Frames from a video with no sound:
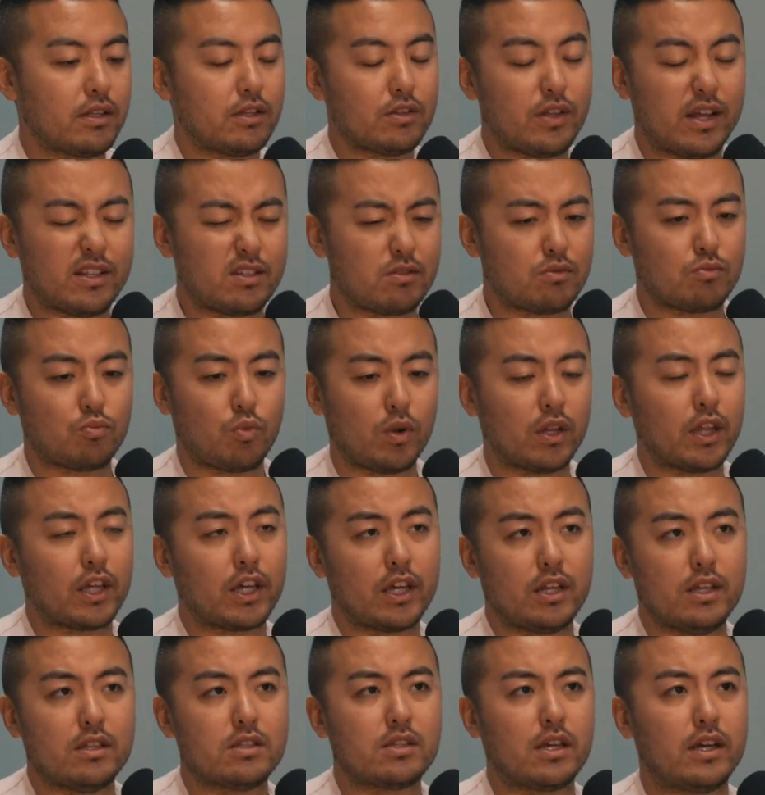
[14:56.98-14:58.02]
So that's really
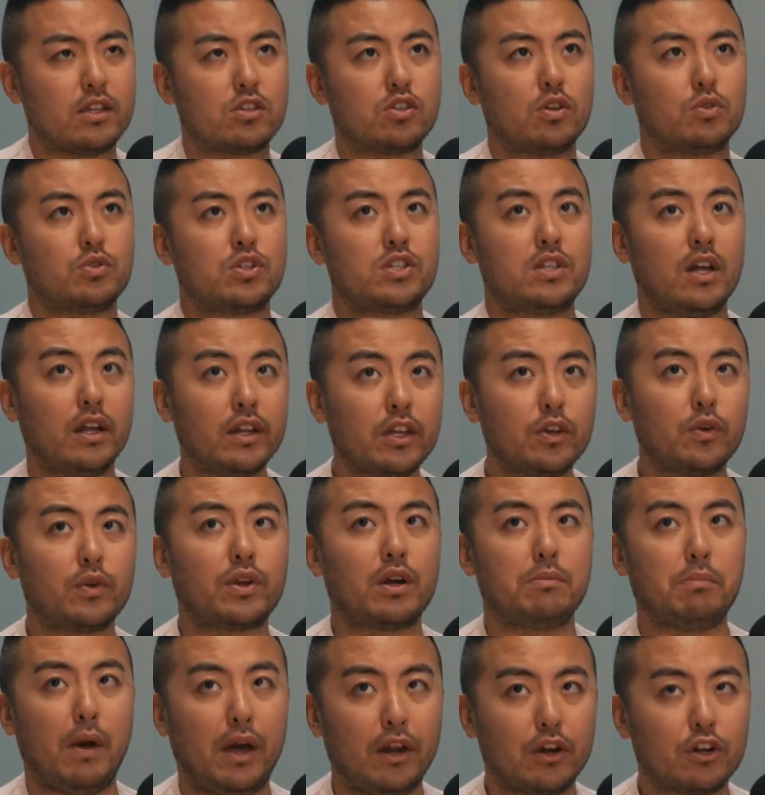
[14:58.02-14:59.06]
good insight. So studying your
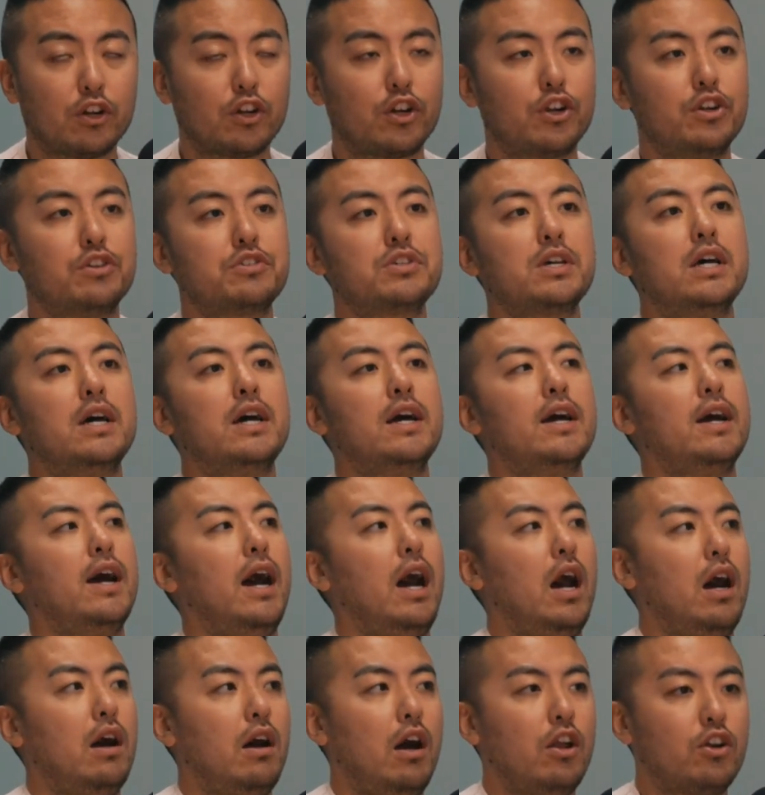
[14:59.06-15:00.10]
competitors,
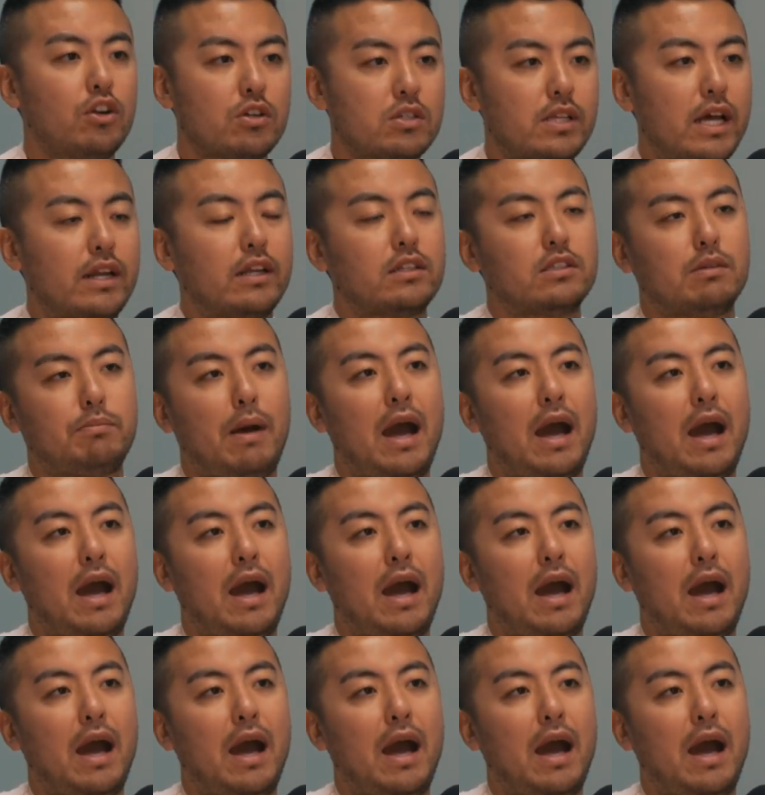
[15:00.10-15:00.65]
understanding the